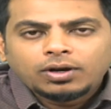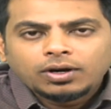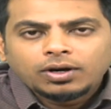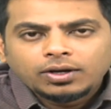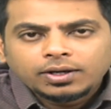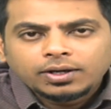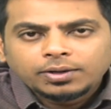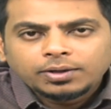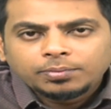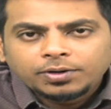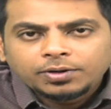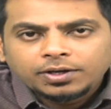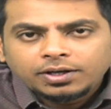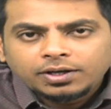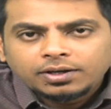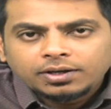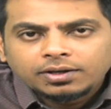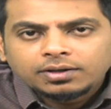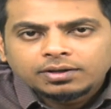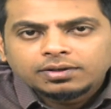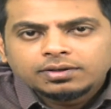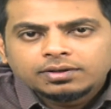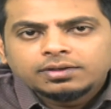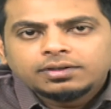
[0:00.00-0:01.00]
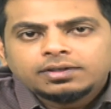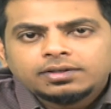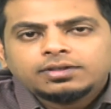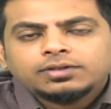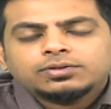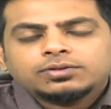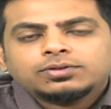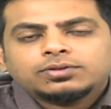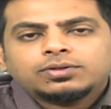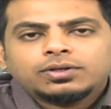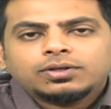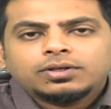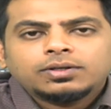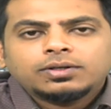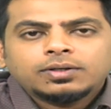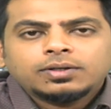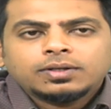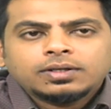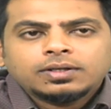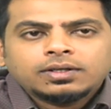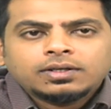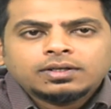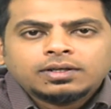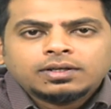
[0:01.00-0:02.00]
me, it is good.
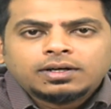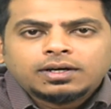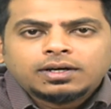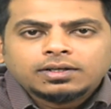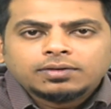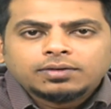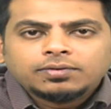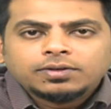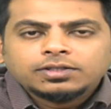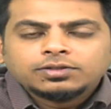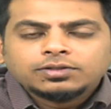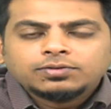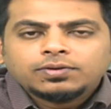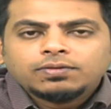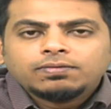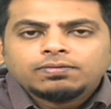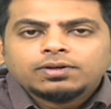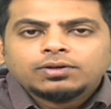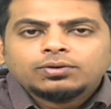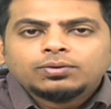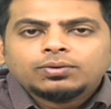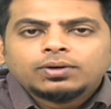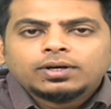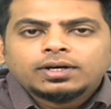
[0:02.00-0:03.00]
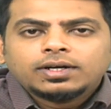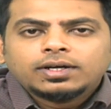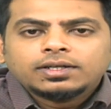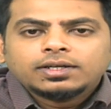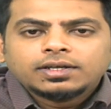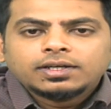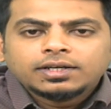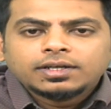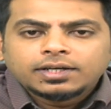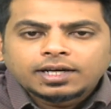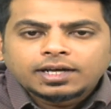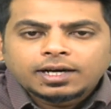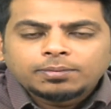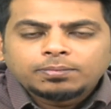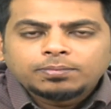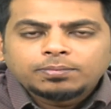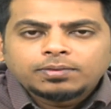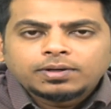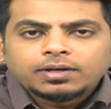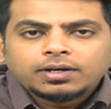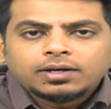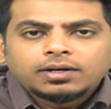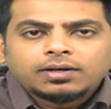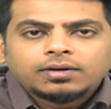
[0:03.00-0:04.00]
Otherwise, we will do another recap,
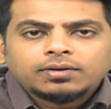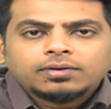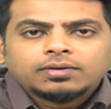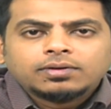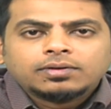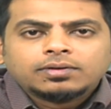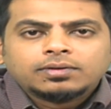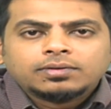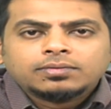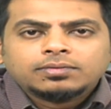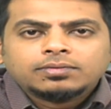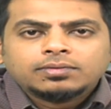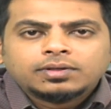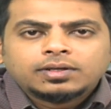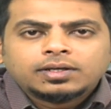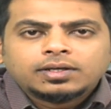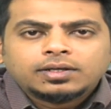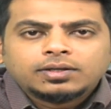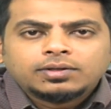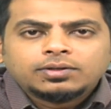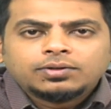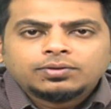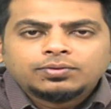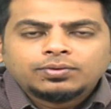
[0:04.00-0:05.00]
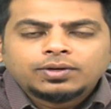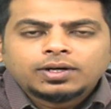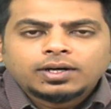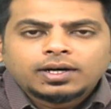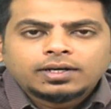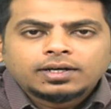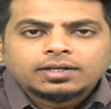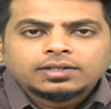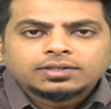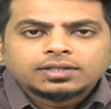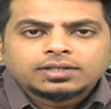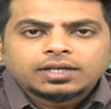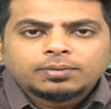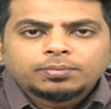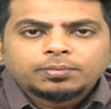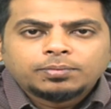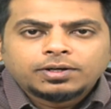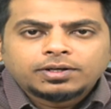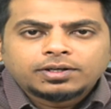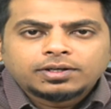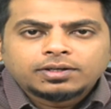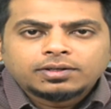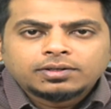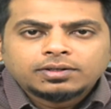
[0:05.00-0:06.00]
and you will understand
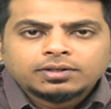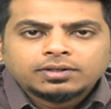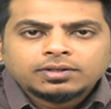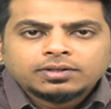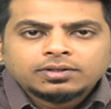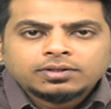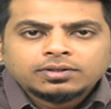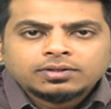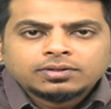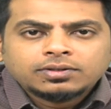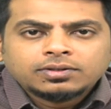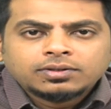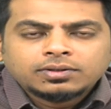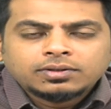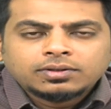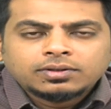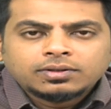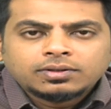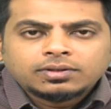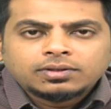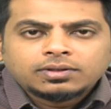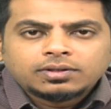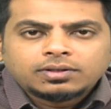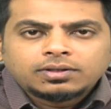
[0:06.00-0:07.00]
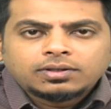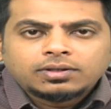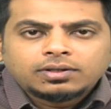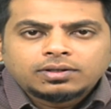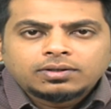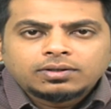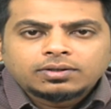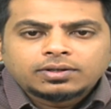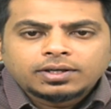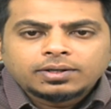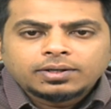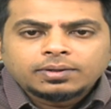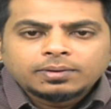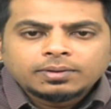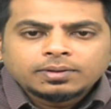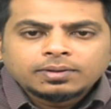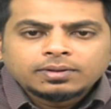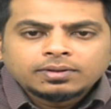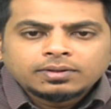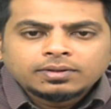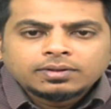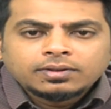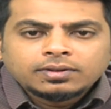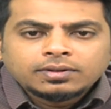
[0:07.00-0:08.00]
better. Okay,
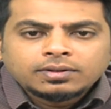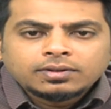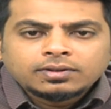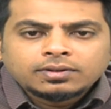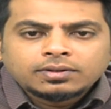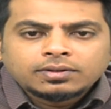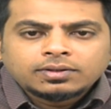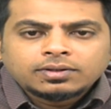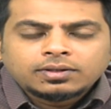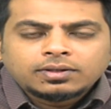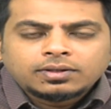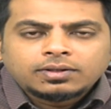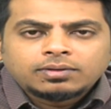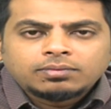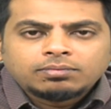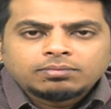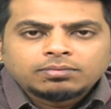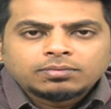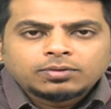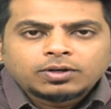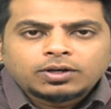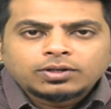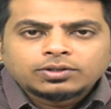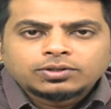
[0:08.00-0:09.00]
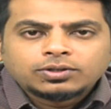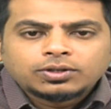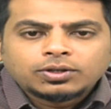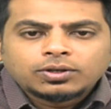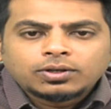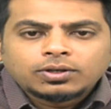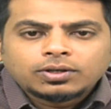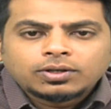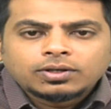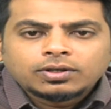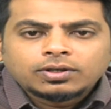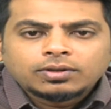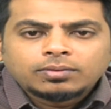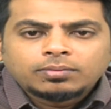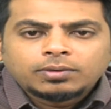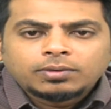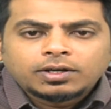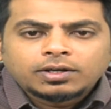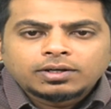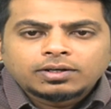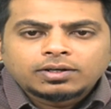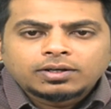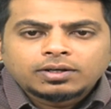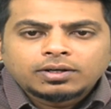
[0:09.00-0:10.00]
not sure, but
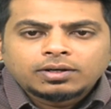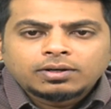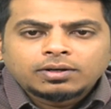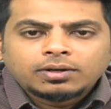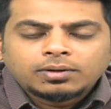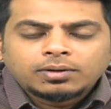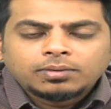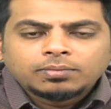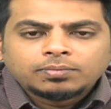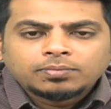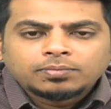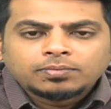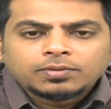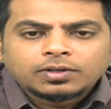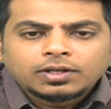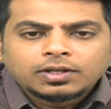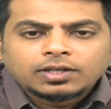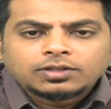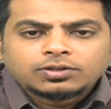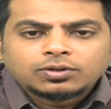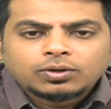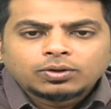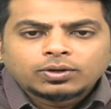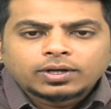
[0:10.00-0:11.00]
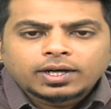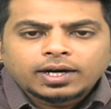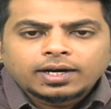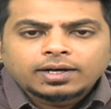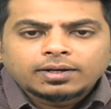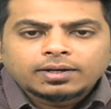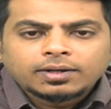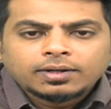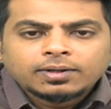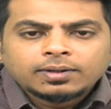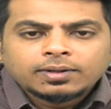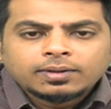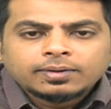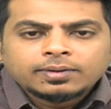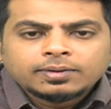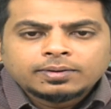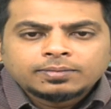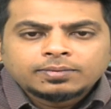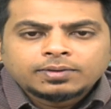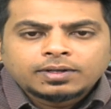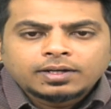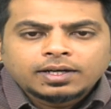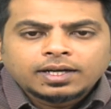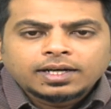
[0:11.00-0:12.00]
let's look at the
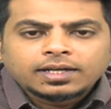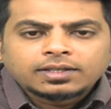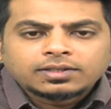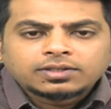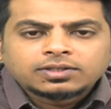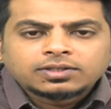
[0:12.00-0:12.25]
next